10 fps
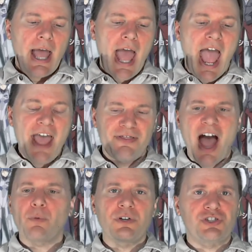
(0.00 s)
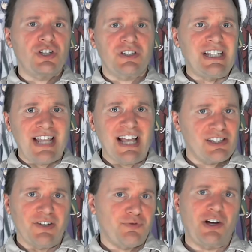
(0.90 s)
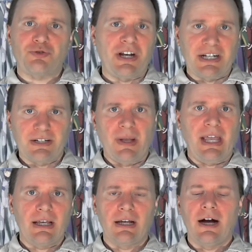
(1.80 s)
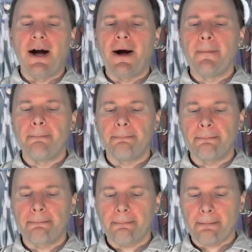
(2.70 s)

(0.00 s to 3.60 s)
And that was just intensely frustrating to me.